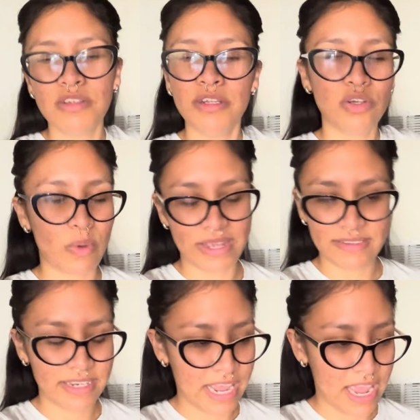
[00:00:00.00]
twice
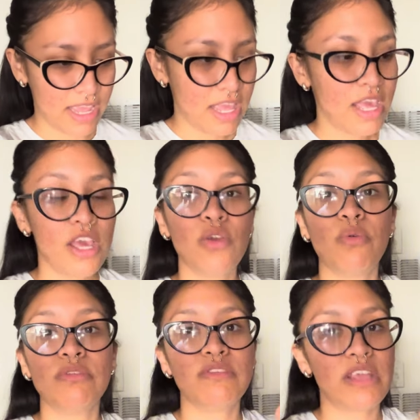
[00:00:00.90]
a day, you
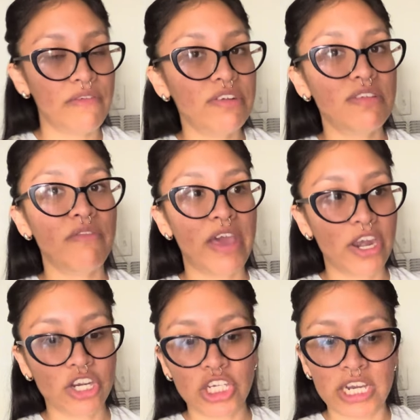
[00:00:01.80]
will save yourself
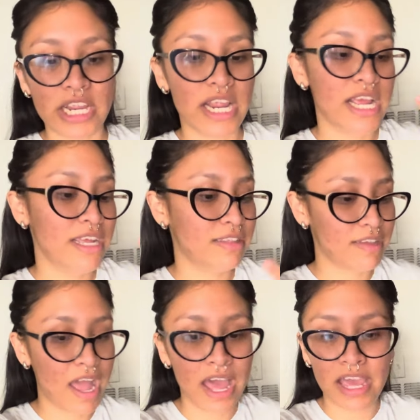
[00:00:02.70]
energy,
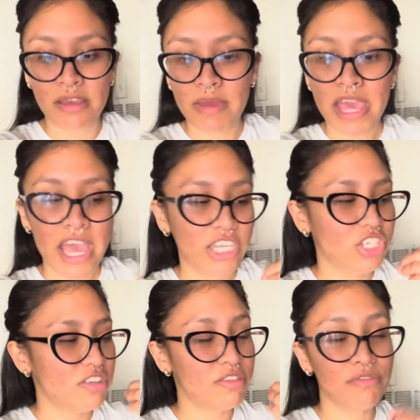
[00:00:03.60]
time, and
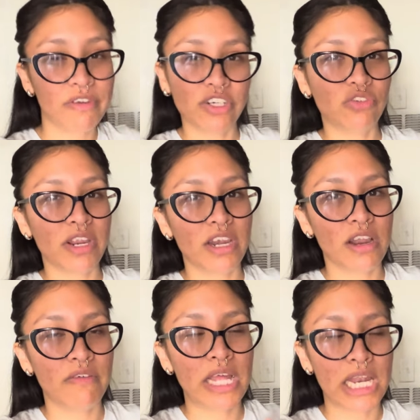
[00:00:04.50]
just the frustrating
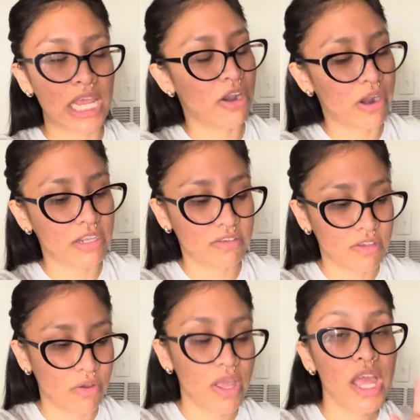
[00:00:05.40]
of it later on.
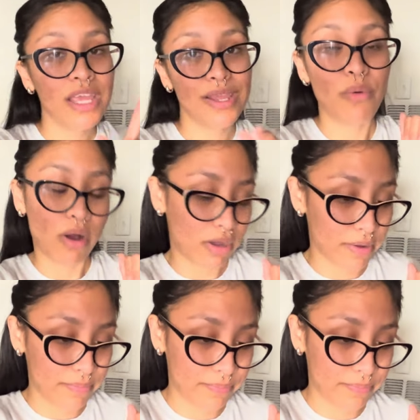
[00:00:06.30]
So you're welcome.